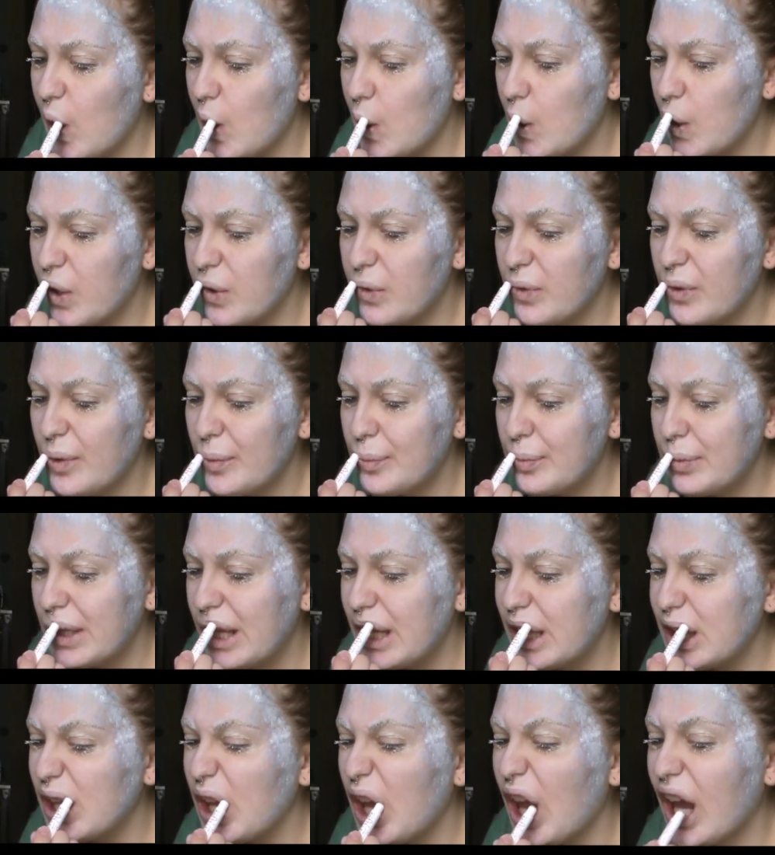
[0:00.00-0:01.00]
and I'm going to
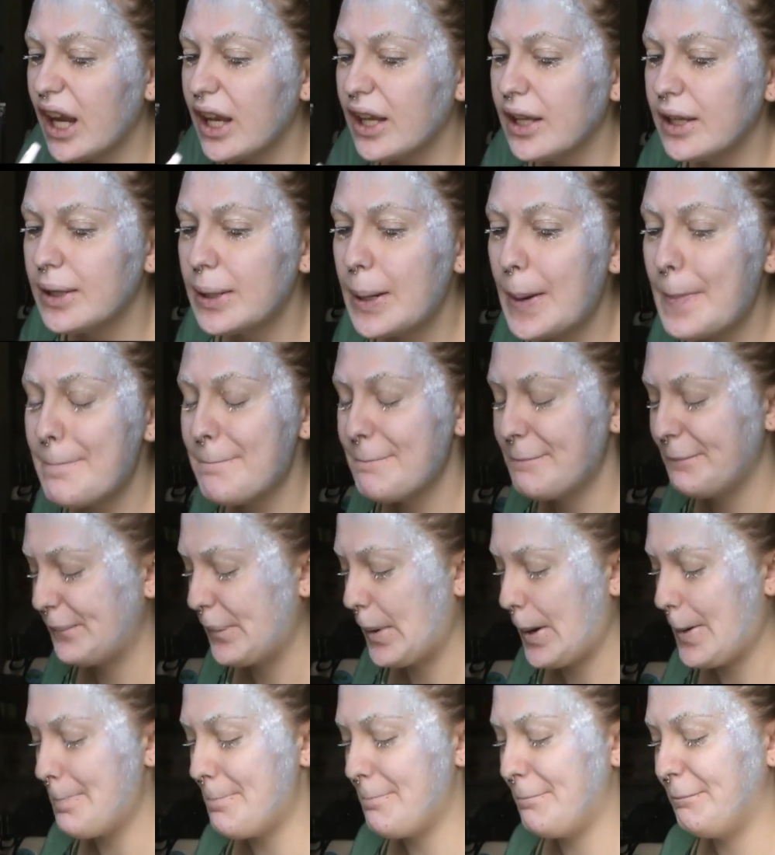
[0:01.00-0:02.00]
blot that in.
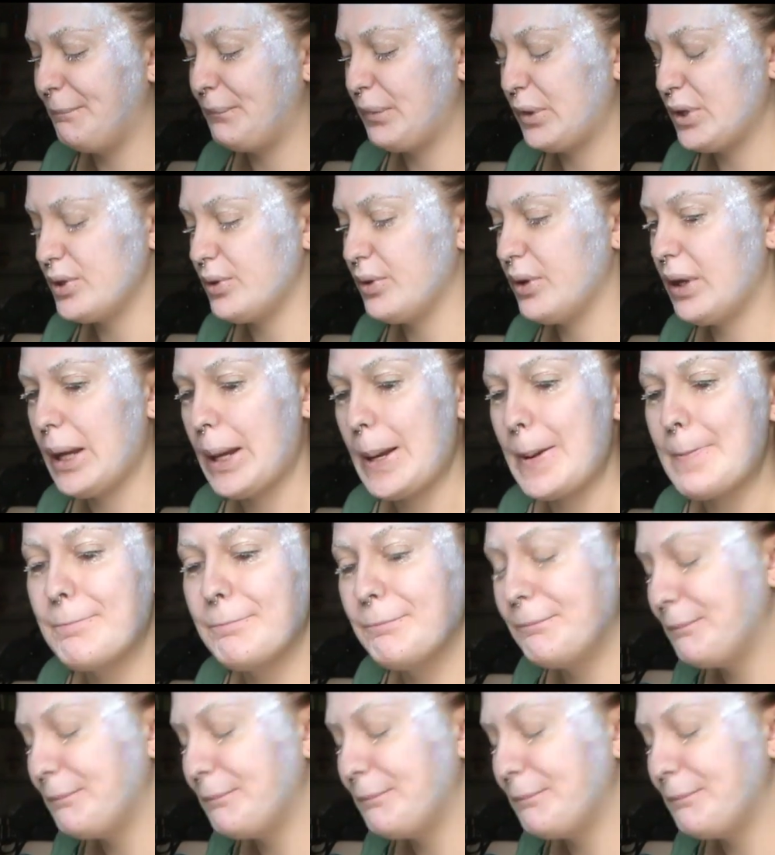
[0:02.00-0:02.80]
It's okay.